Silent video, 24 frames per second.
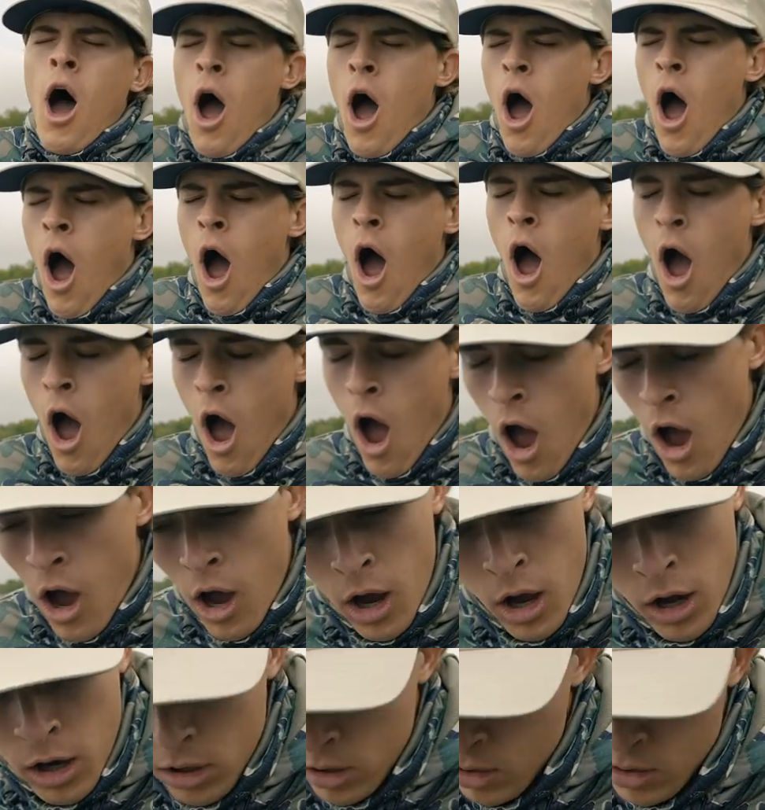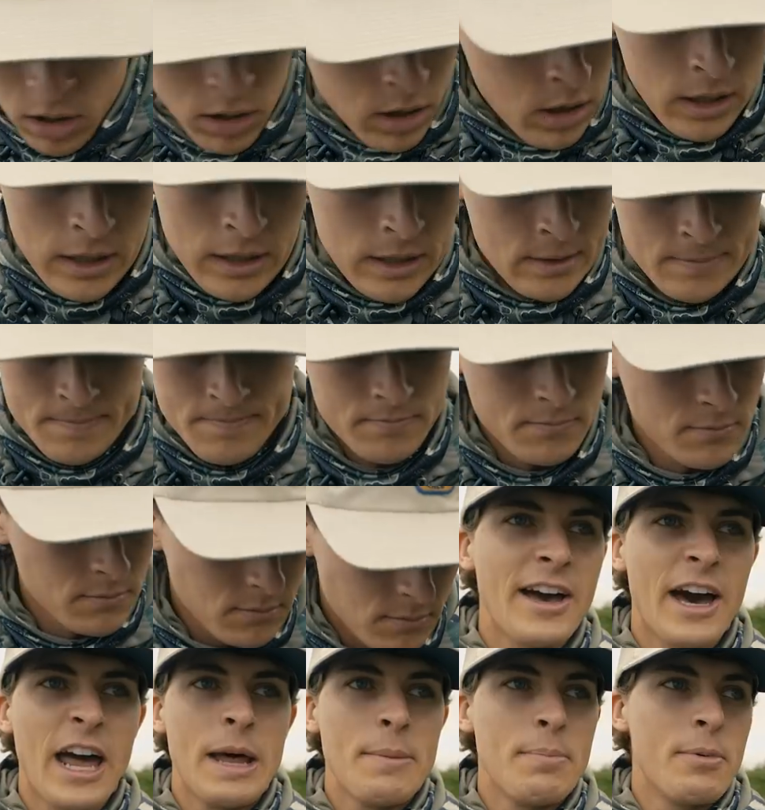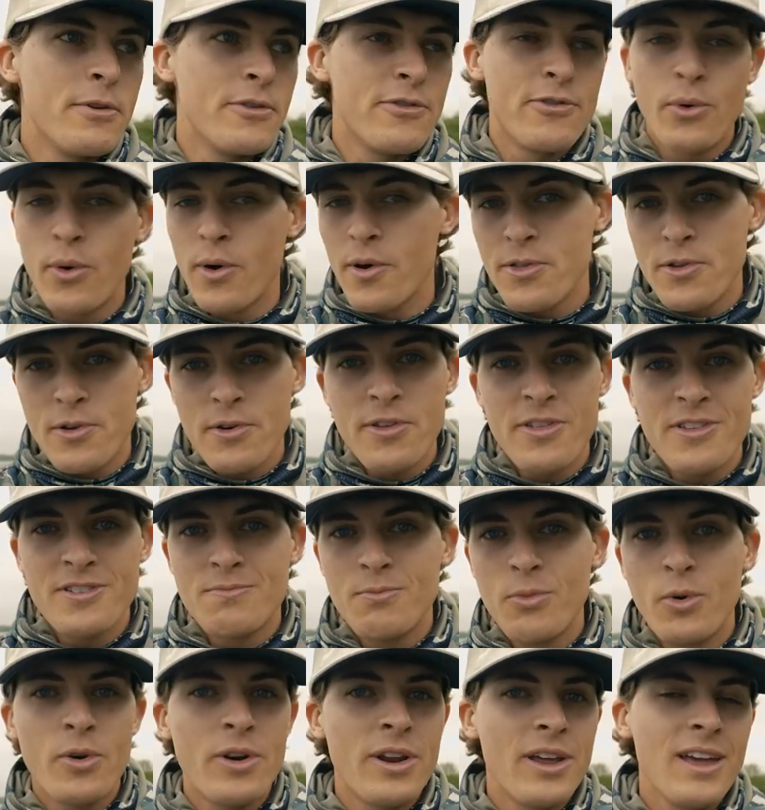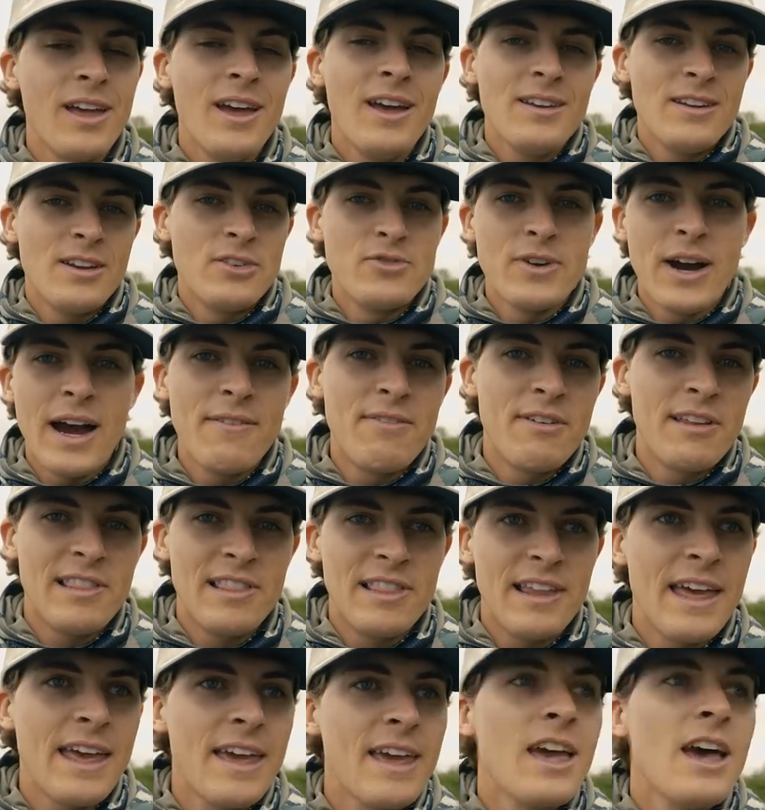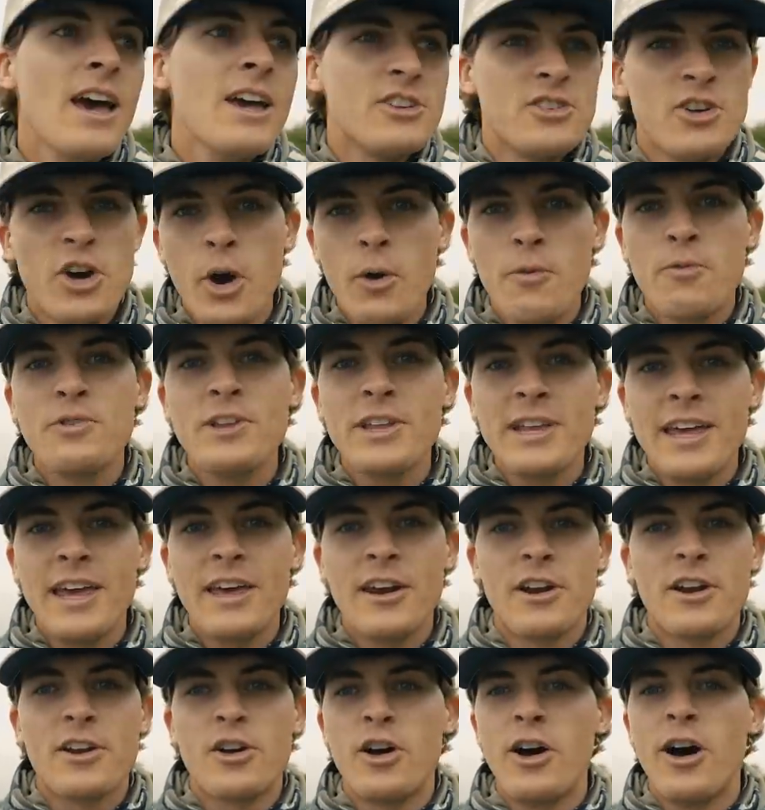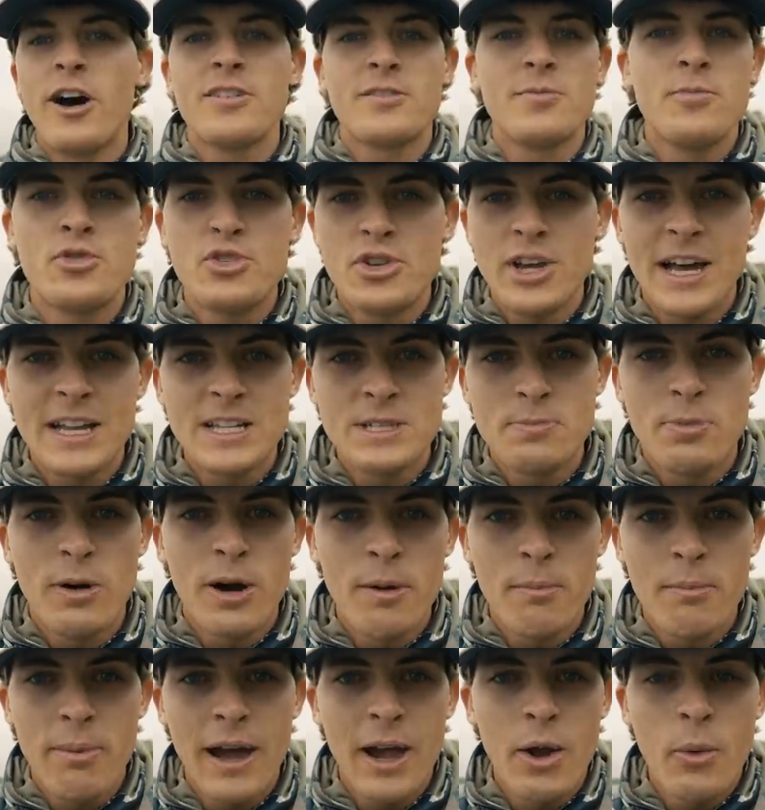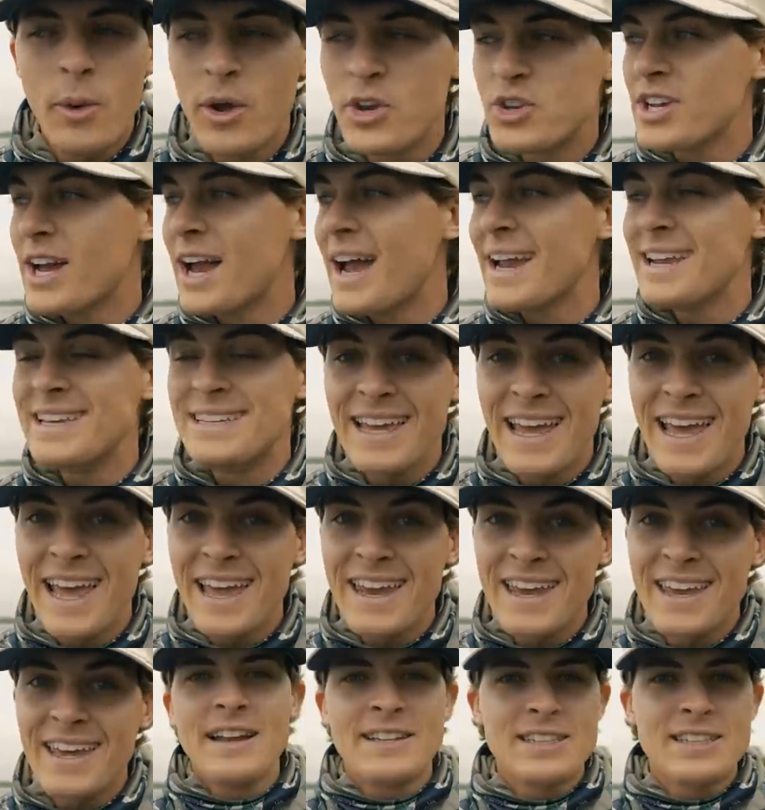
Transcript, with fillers: here, I was yawning because I am tired. I got up at 4.30 this morning to drive to the lake to hopefully get on an awesome shad spawn bite, which I did.